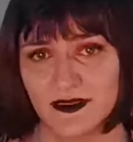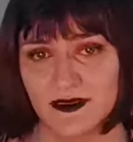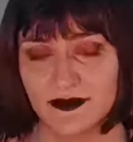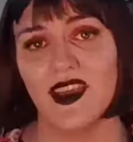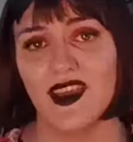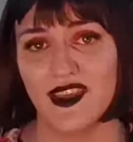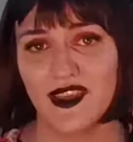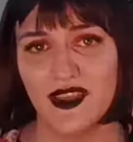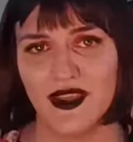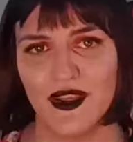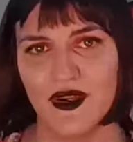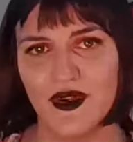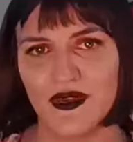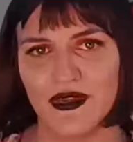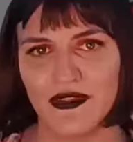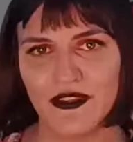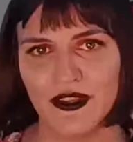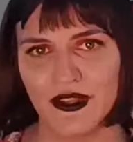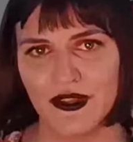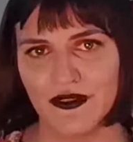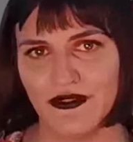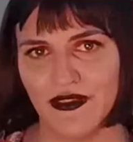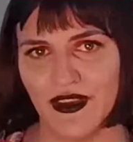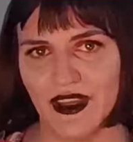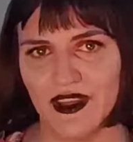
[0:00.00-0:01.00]
A youthful
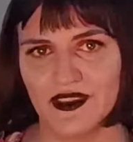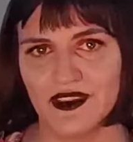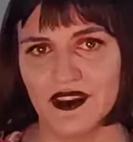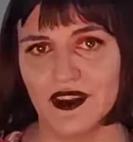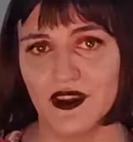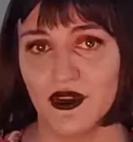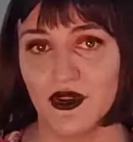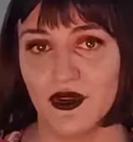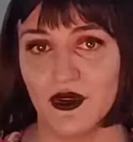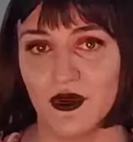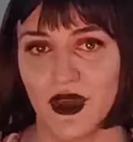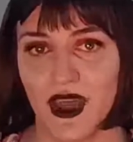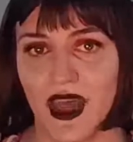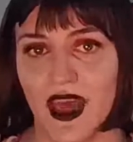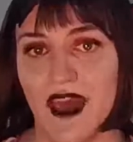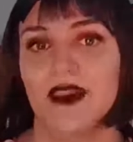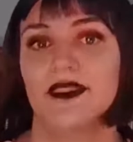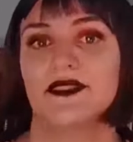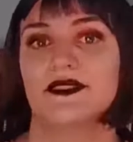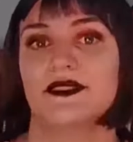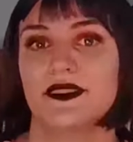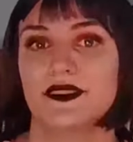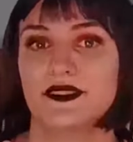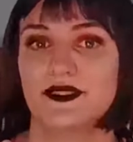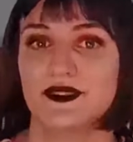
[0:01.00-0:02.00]
offender who
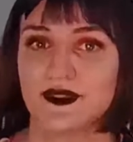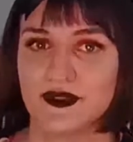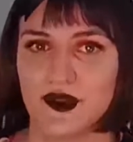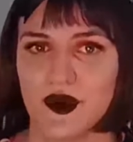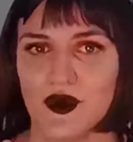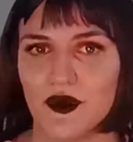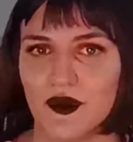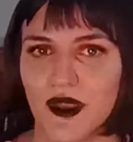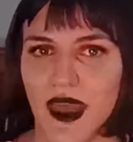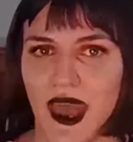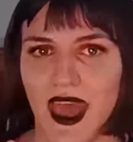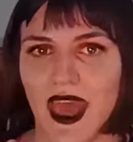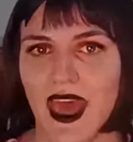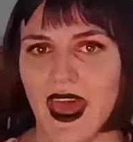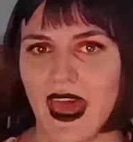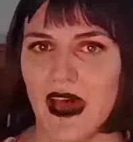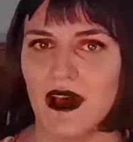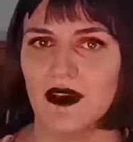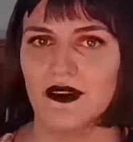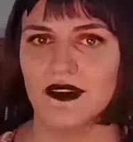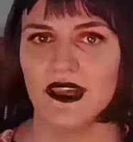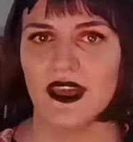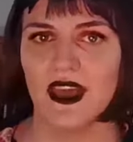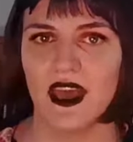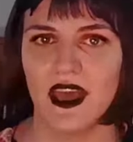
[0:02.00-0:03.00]
has sold
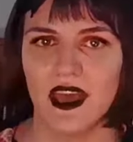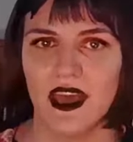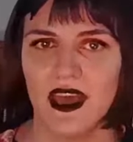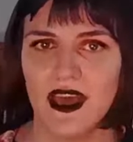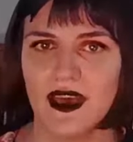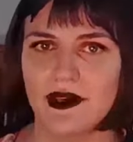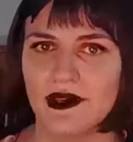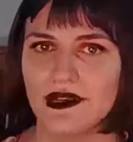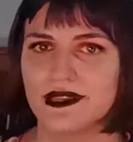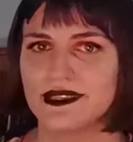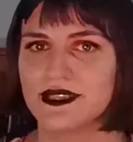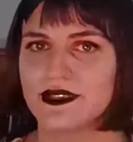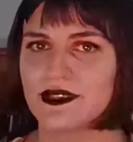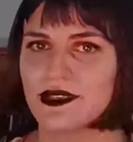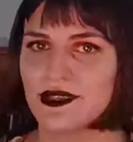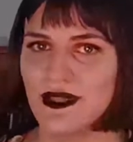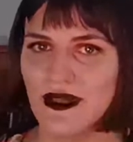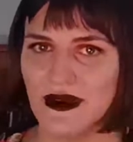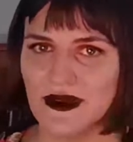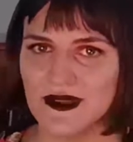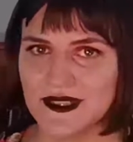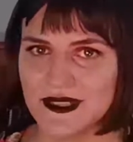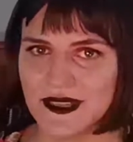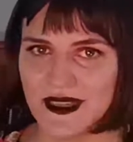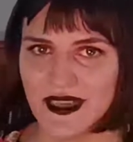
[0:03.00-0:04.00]
out has
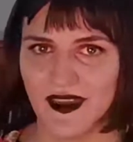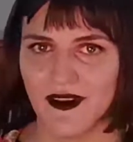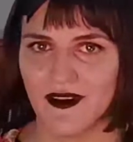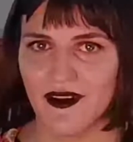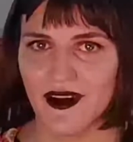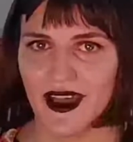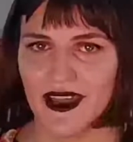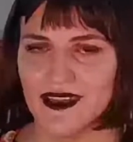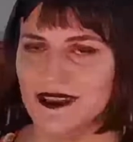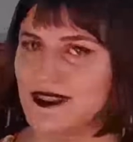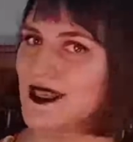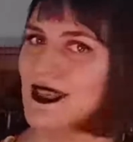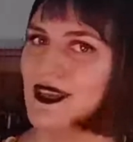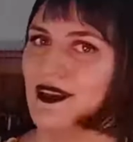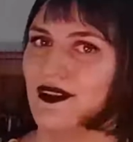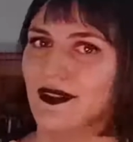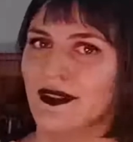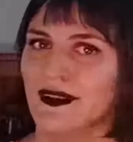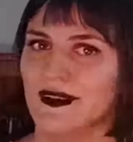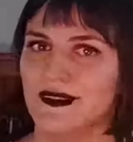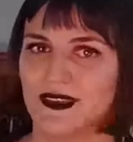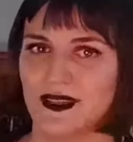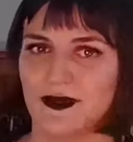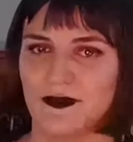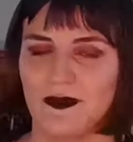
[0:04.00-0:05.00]
lost their
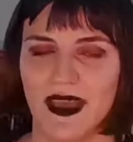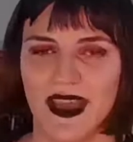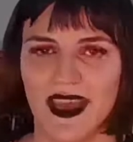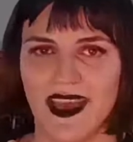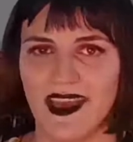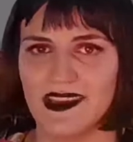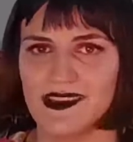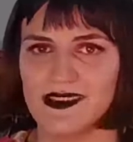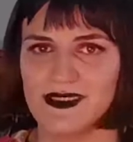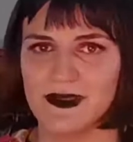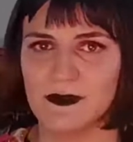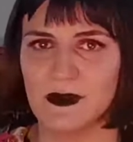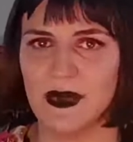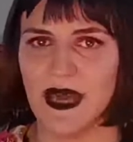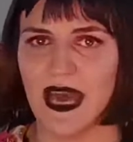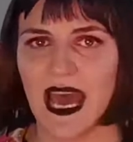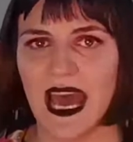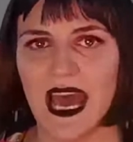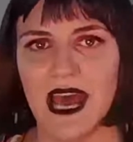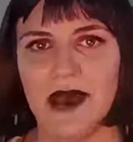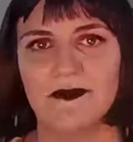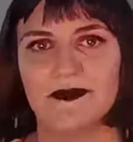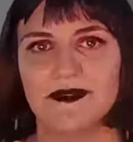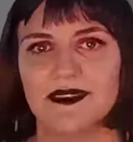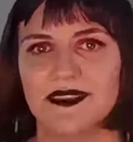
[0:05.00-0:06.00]
idealism and
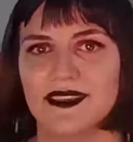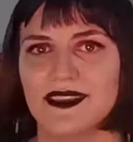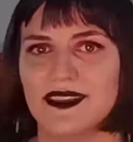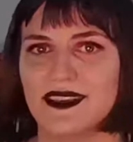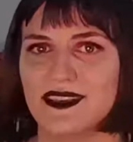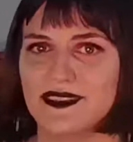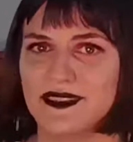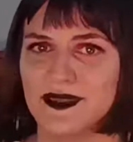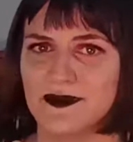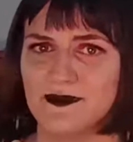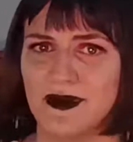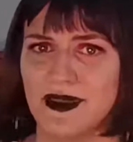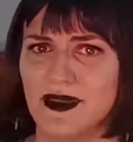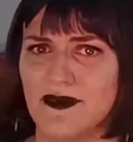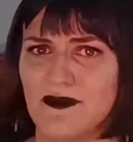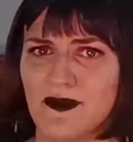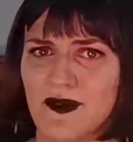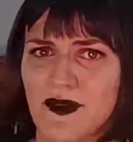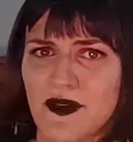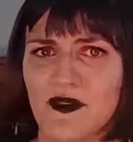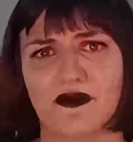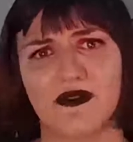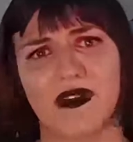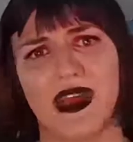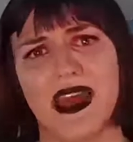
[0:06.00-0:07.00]
perhaps is a bit
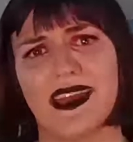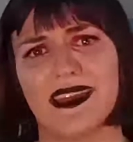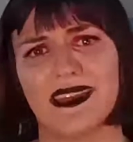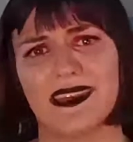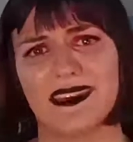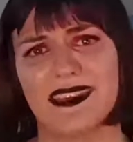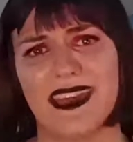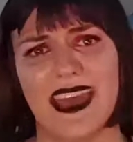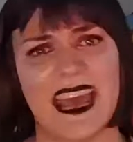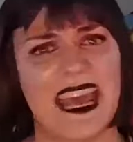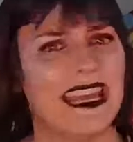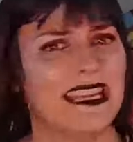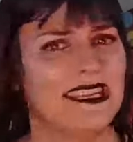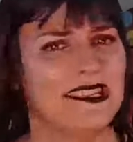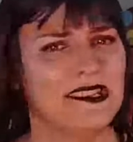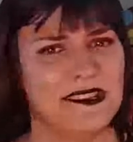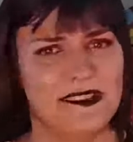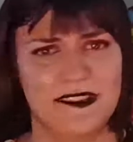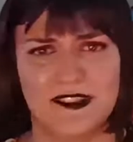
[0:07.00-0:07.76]
more ragged and